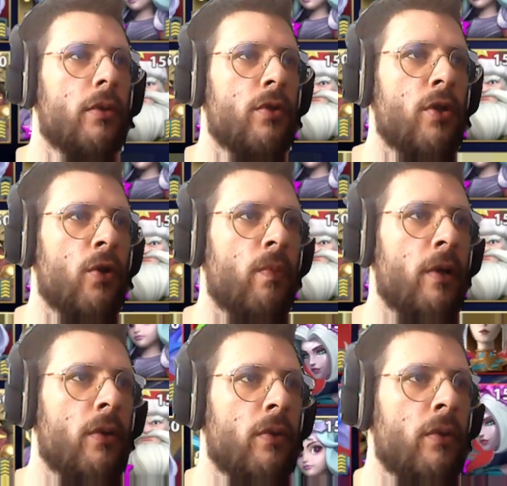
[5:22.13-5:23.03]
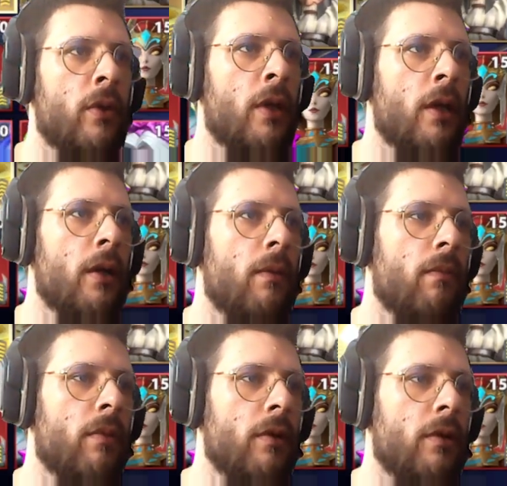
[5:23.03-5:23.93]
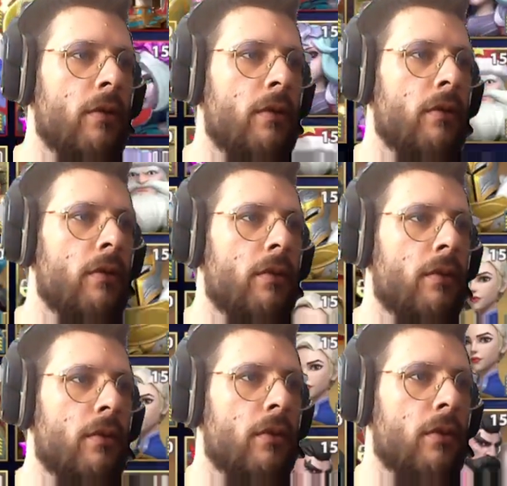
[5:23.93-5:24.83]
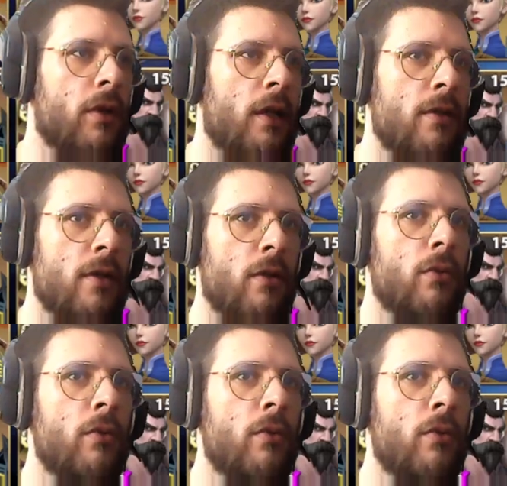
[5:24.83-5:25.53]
Jingle Bell, but Gilly's Echo